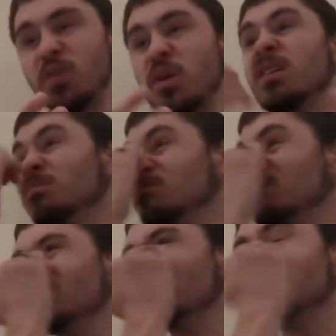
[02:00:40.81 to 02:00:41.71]
Basically.
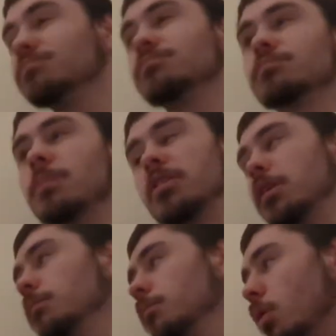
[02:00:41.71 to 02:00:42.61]
So, and I have
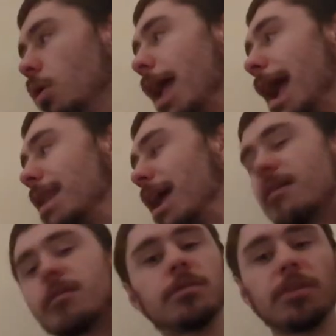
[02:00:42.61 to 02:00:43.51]
everything that complete
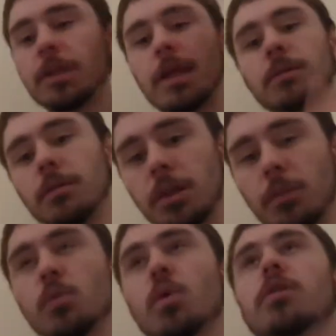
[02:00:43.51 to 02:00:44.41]
works of C.S.
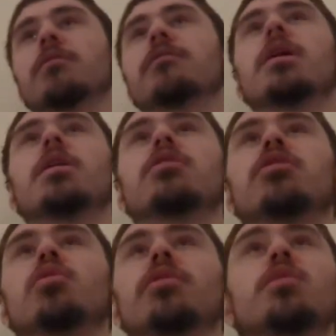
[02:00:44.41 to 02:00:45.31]
Lewis. He wrote like 24
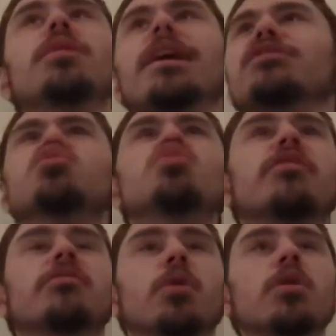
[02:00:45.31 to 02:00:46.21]
books. It's
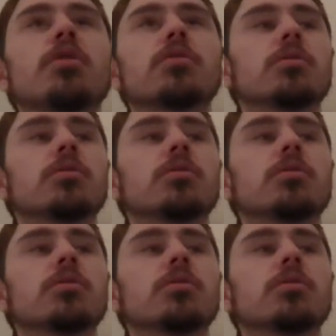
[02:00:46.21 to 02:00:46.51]
actually crazy.